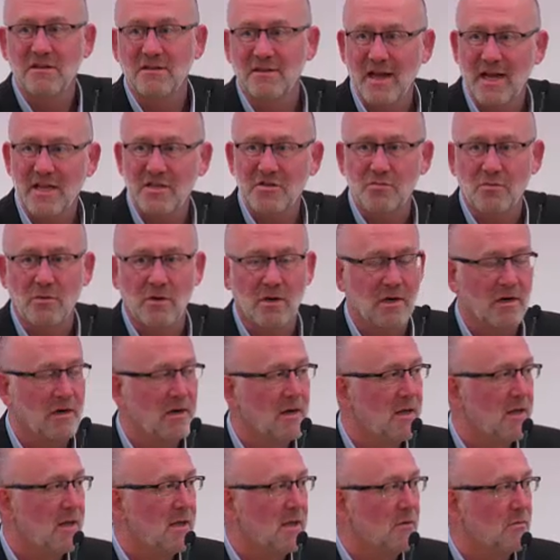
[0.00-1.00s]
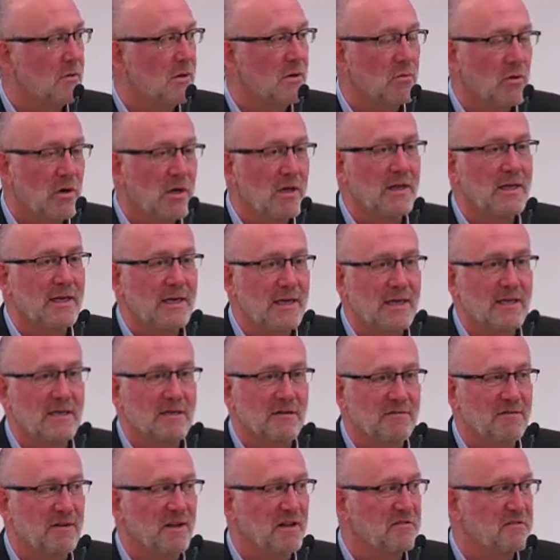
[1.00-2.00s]
that's where we really need
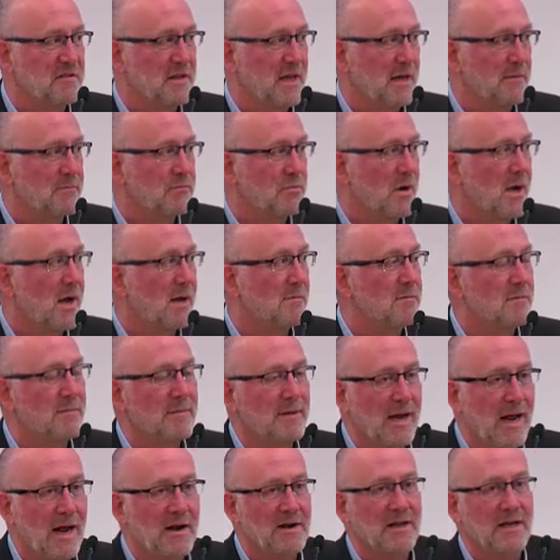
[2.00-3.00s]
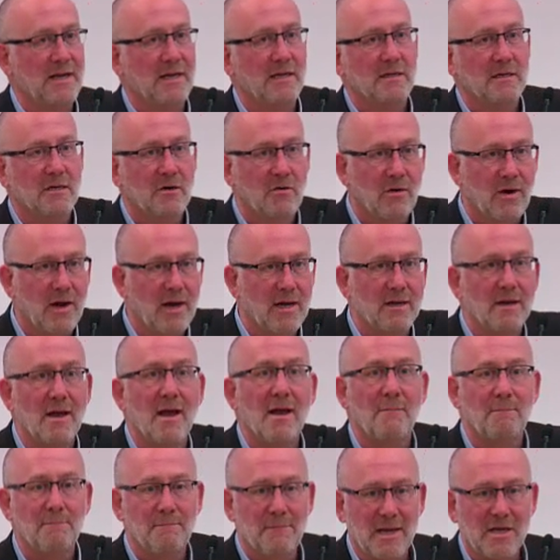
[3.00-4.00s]
to fix that problem and how to integrate
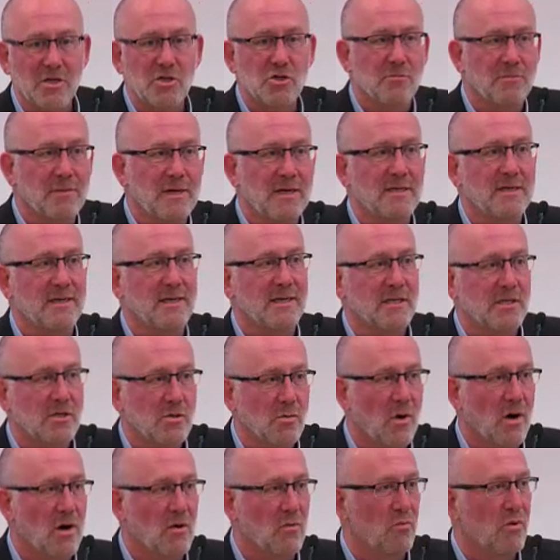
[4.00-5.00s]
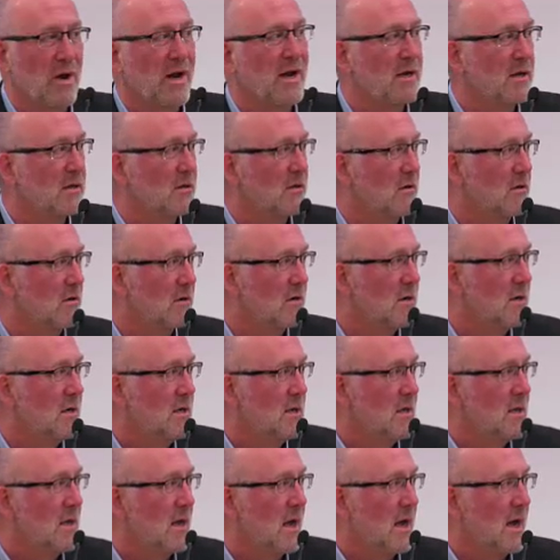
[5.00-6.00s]
measurement into our regular
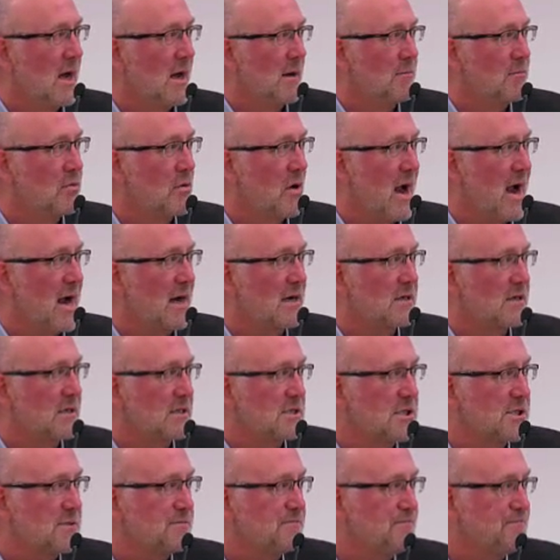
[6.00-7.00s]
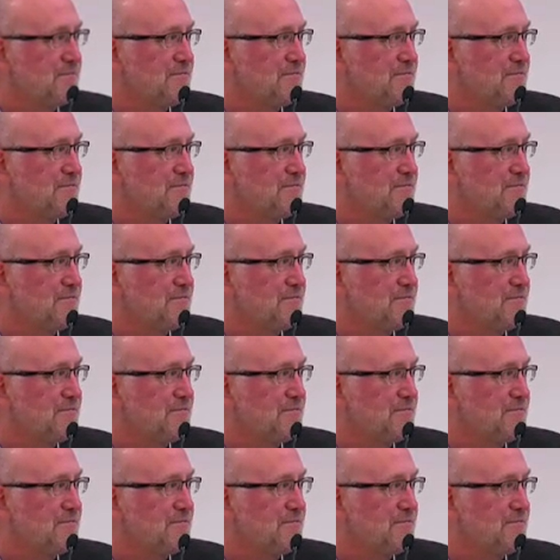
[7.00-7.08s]
practice.